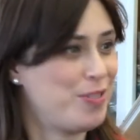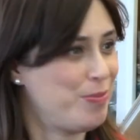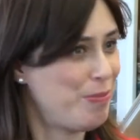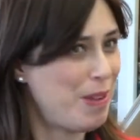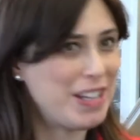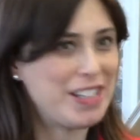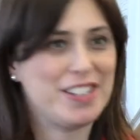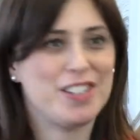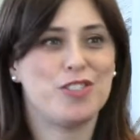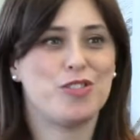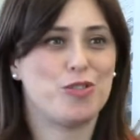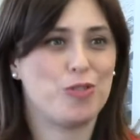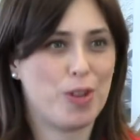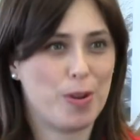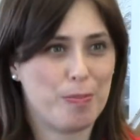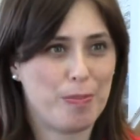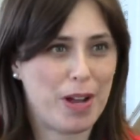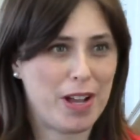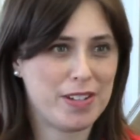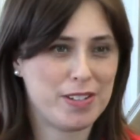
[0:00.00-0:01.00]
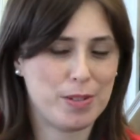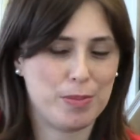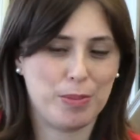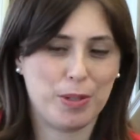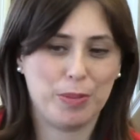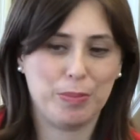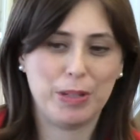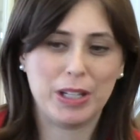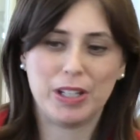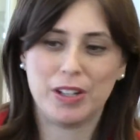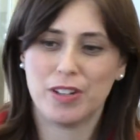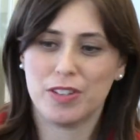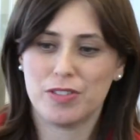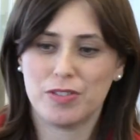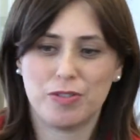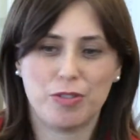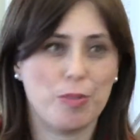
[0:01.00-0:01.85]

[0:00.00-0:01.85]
made this dream possible, because